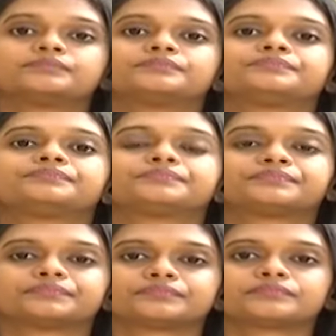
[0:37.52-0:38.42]

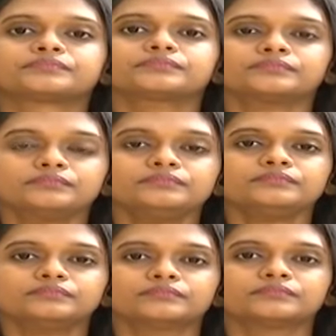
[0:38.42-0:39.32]

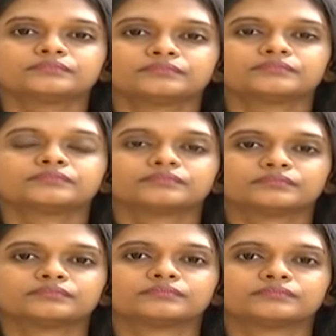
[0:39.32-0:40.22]

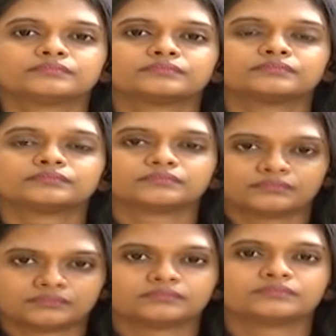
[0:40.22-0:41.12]
No words are spoken by the person on screen.